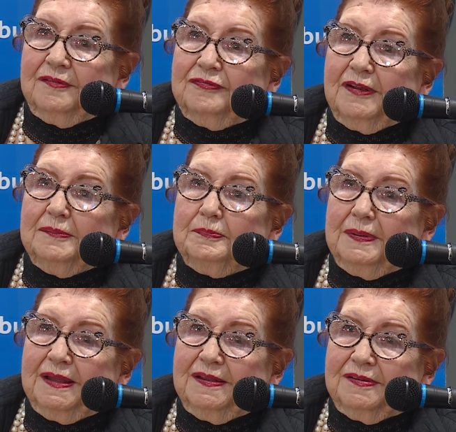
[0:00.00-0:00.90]
the front
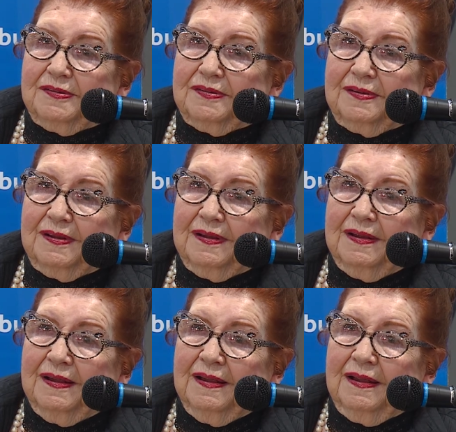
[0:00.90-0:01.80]
page,
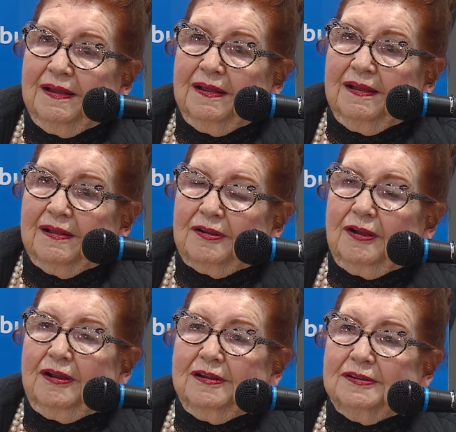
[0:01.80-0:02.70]

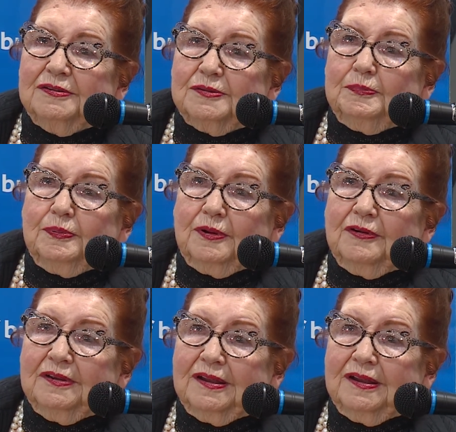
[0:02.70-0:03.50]
Carling's Brewery